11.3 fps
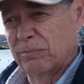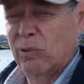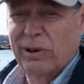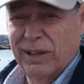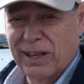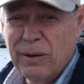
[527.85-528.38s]

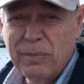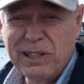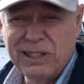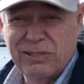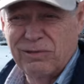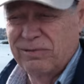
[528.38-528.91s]
boy, the
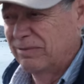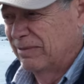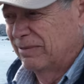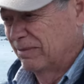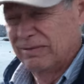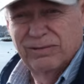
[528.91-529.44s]
image
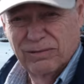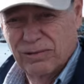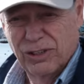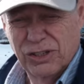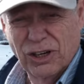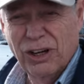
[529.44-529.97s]

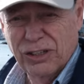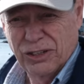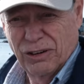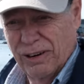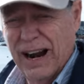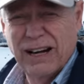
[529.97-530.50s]
results
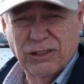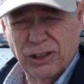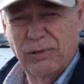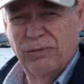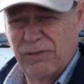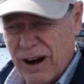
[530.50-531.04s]
are actually
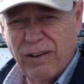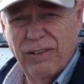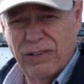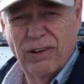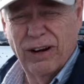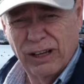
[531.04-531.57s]
very,
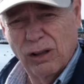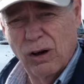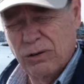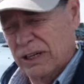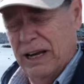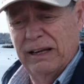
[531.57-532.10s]
very
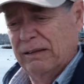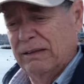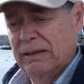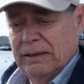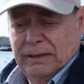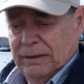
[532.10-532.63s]
close. I,
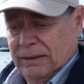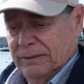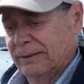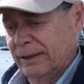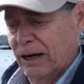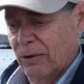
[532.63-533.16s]

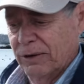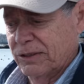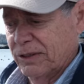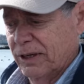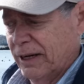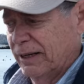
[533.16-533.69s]
you know,
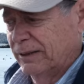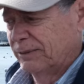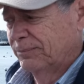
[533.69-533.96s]
it's uh,